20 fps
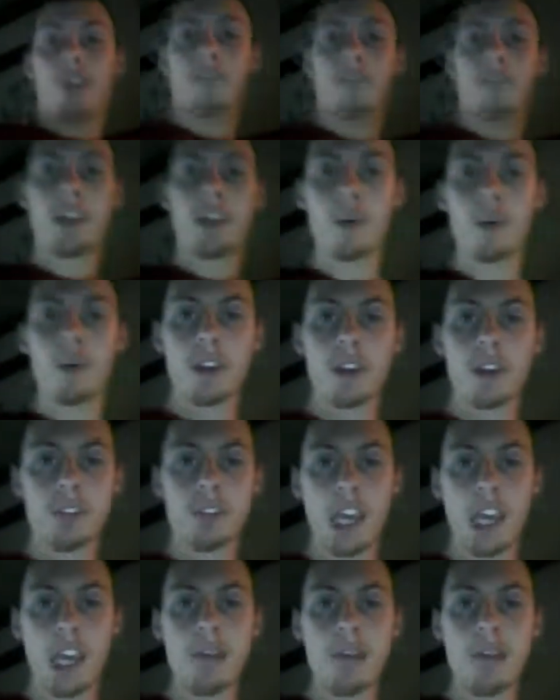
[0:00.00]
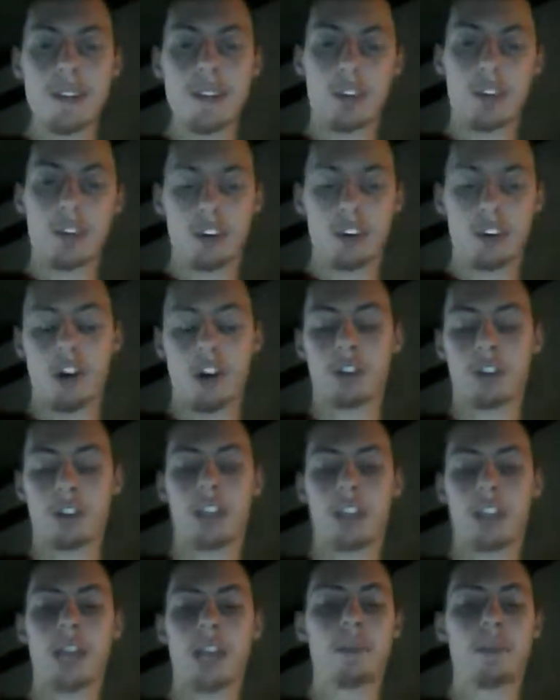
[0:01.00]
off if they win this game as
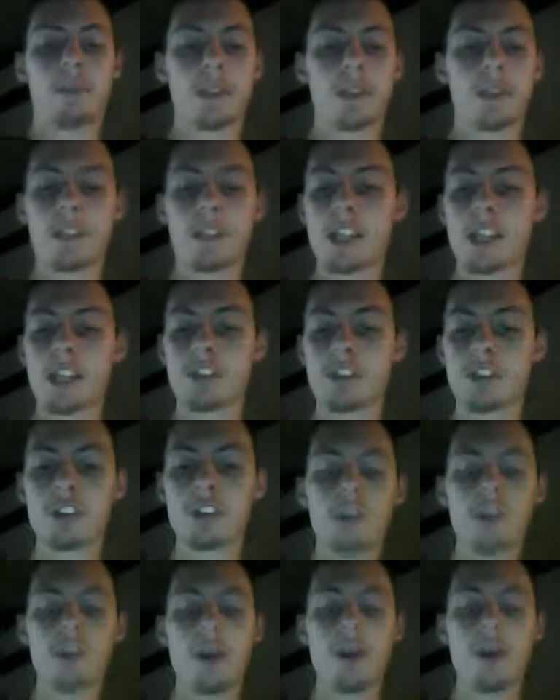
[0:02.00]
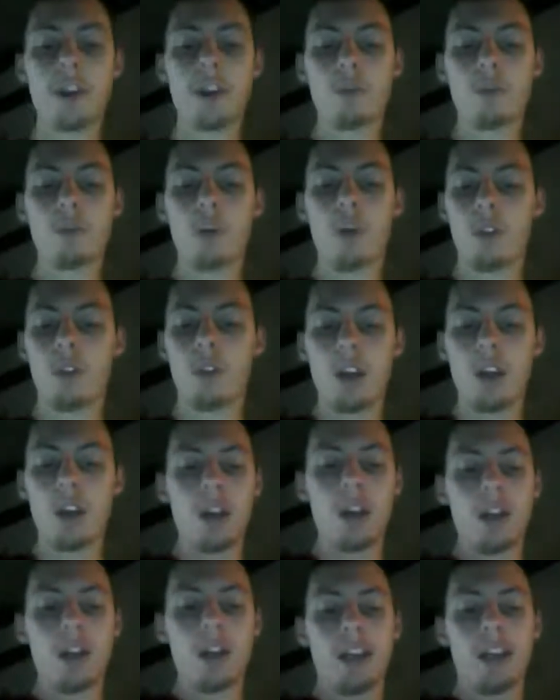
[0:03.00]
underdogs again, because that's just the way they roll.
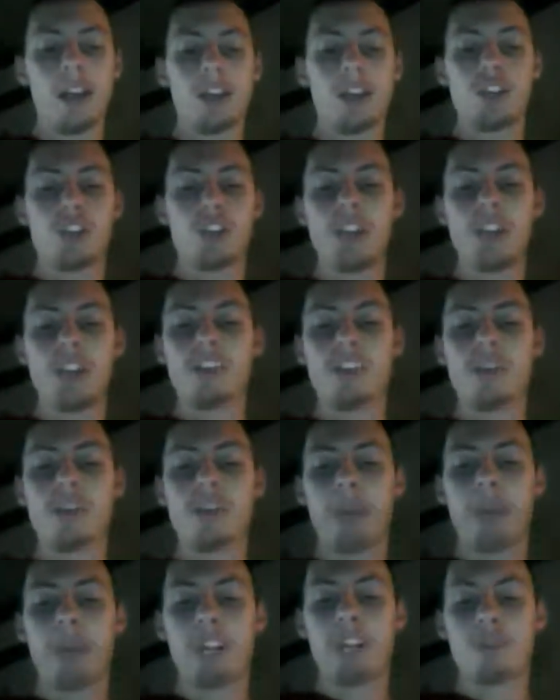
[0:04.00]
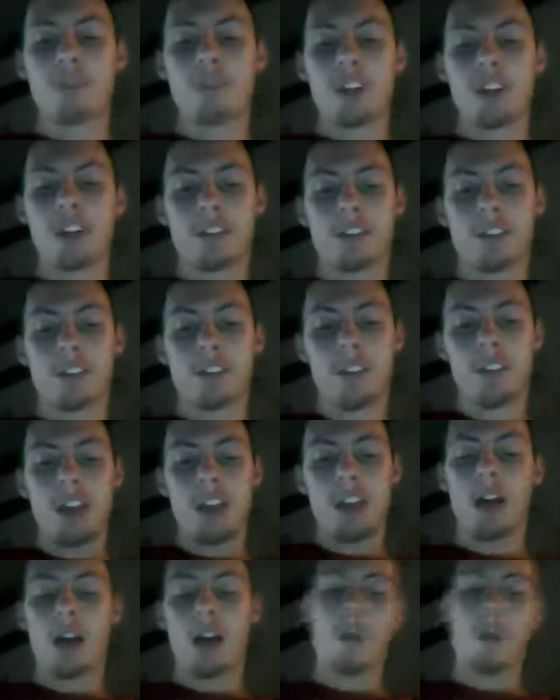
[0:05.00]
Chiefs at Patriots.
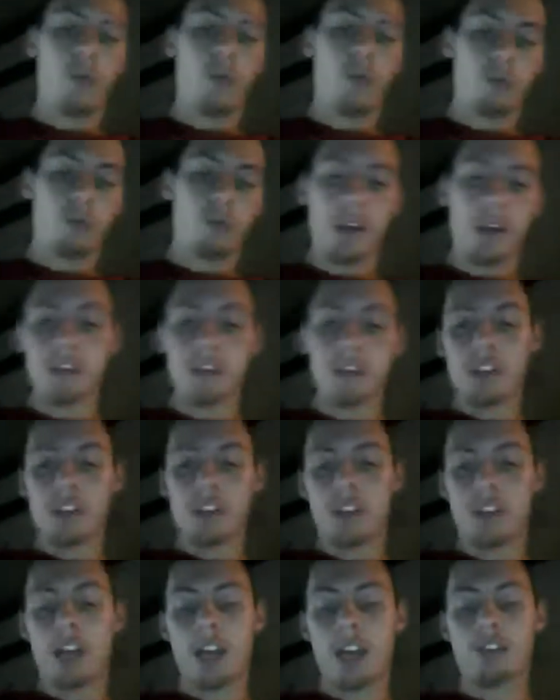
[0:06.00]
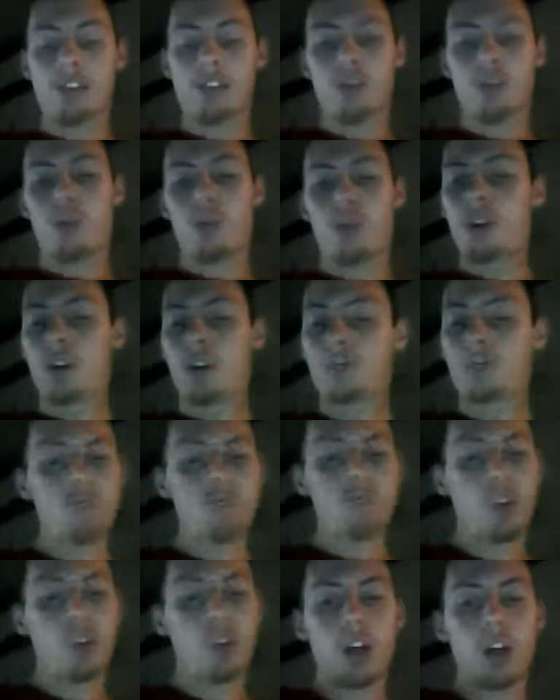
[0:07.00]
Um, oh, Ravens, Titans score.
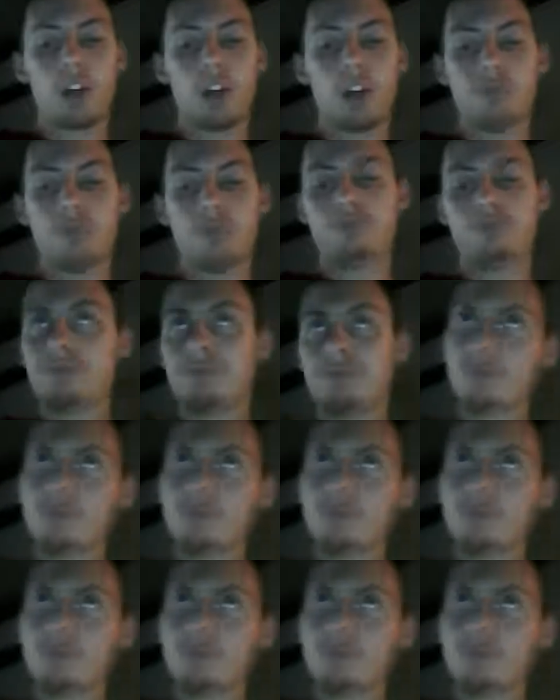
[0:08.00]
We'll go